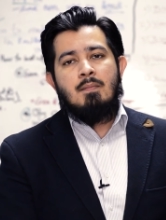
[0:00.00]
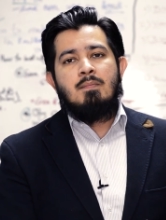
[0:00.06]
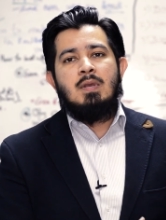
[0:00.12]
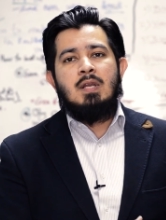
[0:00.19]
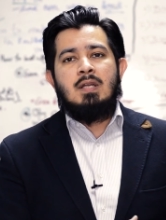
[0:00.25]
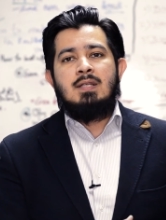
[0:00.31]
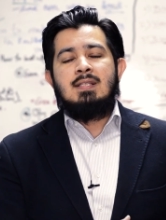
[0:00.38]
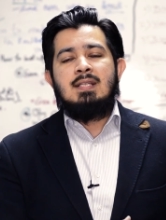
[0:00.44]

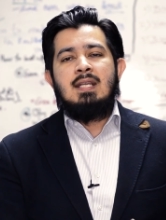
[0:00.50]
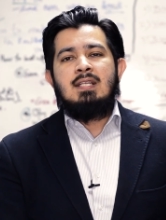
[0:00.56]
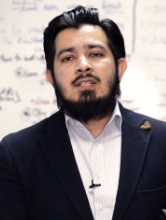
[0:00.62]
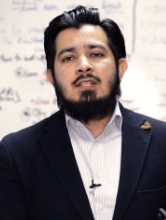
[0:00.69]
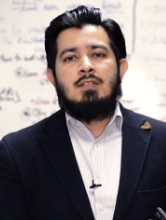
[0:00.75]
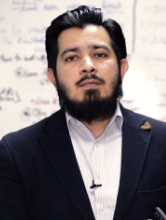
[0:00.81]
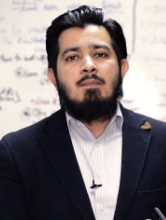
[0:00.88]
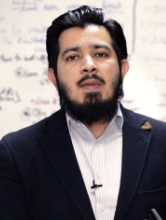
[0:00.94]
because it
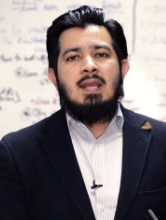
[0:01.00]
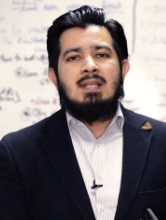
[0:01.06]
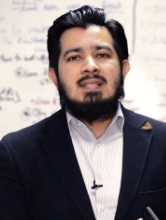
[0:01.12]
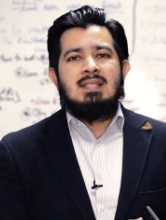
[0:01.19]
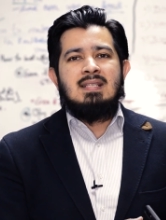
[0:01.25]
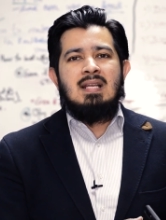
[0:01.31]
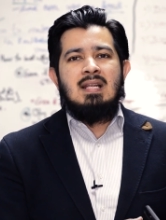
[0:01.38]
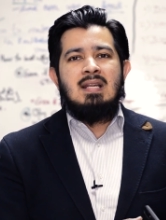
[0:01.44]
just
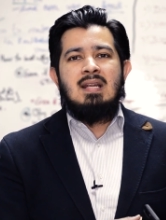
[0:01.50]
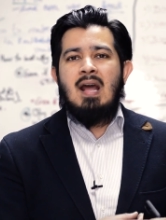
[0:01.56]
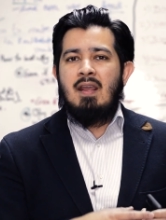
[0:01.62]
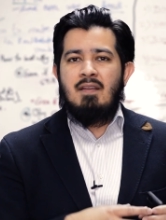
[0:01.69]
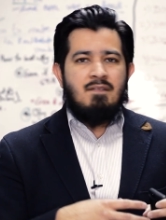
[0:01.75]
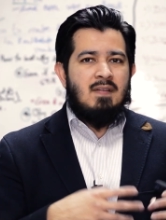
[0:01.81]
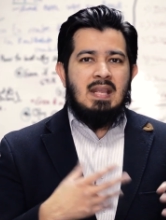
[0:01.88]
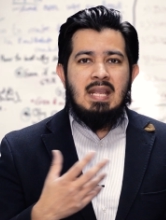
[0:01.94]
makes
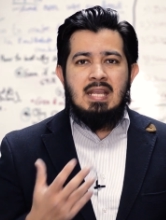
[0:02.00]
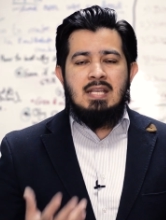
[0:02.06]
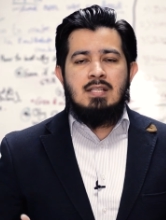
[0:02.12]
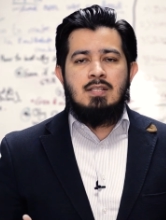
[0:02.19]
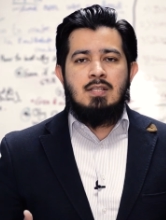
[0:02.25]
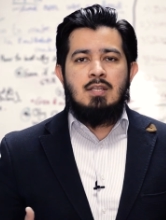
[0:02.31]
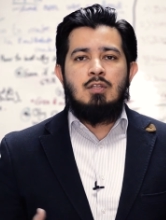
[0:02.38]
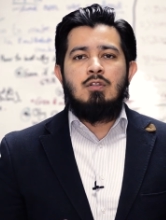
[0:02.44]
life
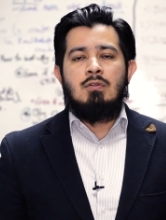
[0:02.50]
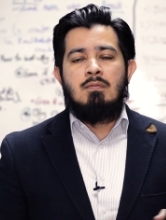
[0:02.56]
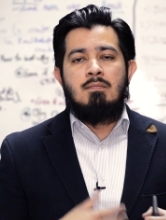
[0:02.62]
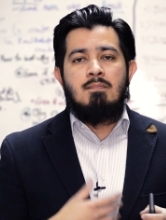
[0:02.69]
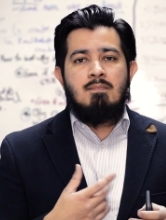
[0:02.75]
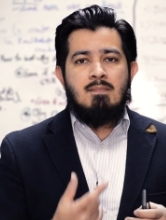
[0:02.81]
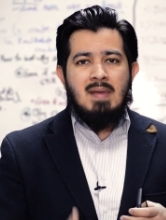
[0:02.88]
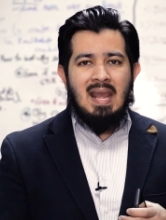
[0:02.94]
easy to
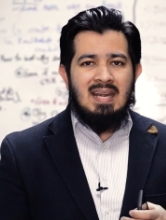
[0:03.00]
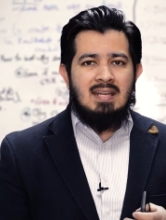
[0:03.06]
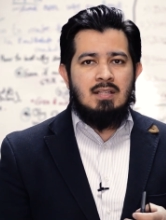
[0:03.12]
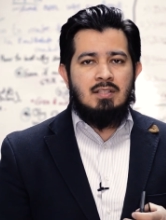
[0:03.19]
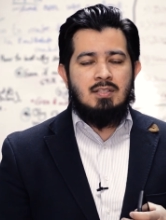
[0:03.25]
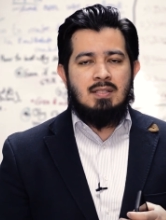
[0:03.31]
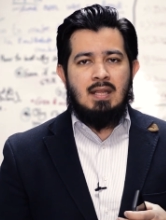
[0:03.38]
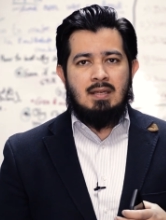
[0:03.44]

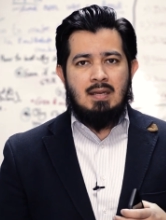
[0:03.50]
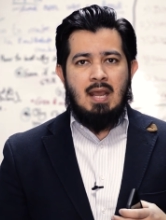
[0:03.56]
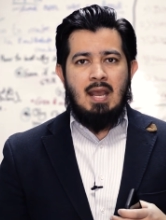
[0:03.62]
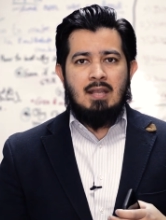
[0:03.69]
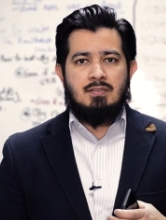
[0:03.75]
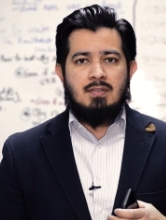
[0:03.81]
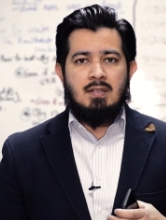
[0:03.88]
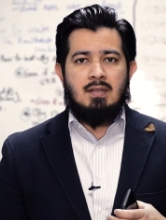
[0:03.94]
manage that
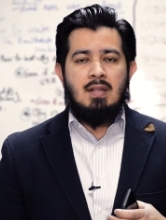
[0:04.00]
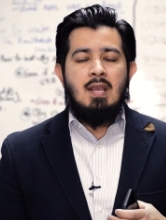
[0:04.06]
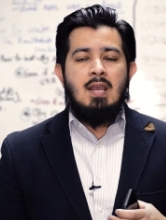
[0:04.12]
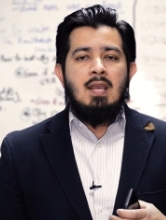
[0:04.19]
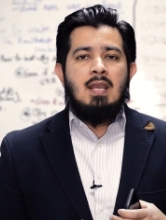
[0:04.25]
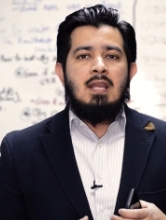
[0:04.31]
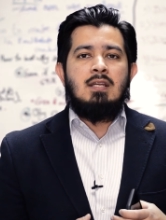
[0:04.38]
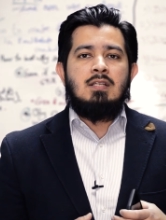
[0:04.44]
asset
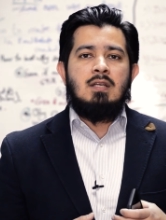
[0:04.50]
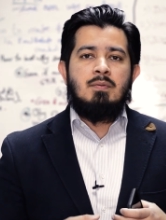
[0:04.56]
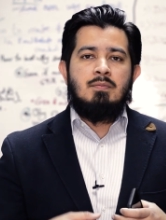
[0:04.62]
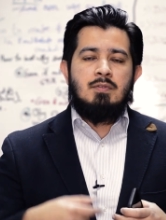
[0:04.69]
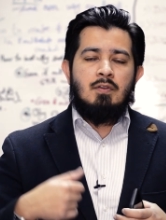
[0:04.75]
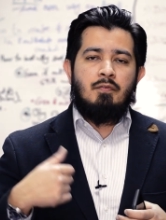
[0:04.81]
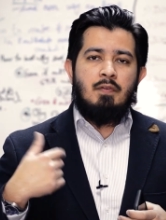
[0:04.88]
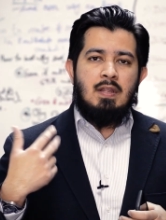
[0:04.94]
in
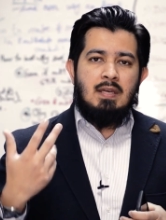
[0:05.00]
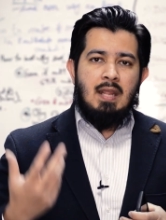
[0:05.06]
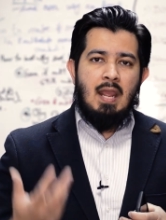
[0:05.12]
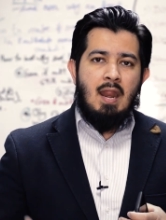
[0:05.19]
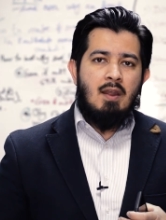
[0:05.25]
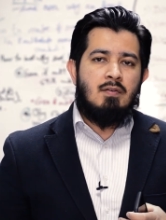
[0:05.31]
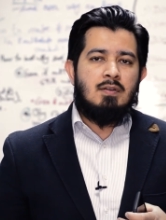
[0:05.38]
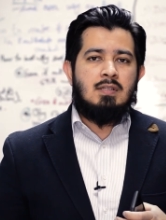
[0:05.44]
terms of
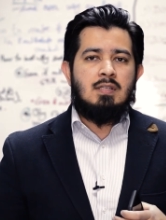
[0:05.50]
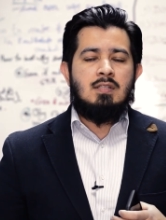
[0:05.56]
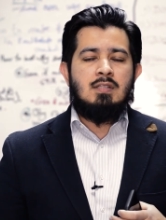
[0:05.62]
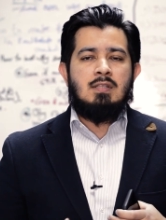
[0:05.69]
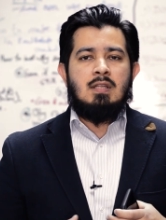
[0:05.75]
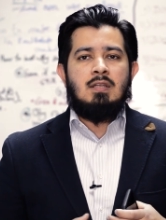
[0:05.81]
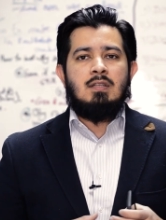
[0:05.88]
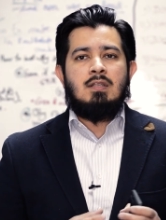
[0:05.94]

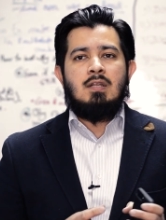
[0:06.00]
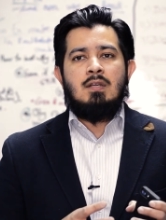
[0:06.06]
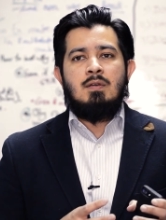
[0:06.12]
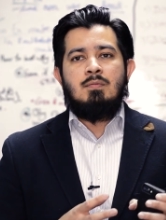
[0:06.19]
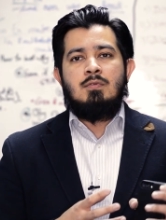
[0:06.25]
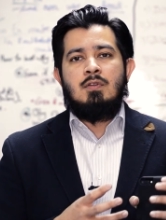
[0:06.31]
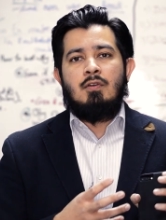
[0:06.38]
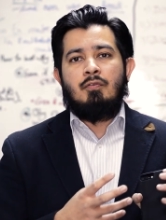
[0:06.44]
inheritance, in
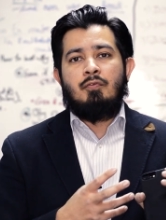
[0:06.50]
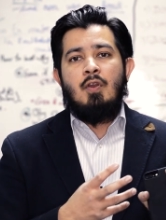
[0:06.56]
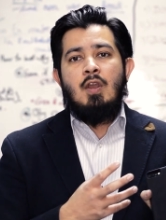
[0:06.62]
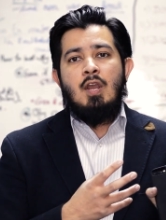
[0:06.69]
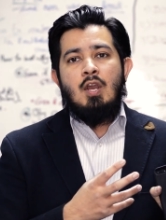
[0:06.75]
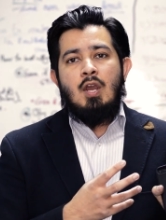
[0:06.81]
terms of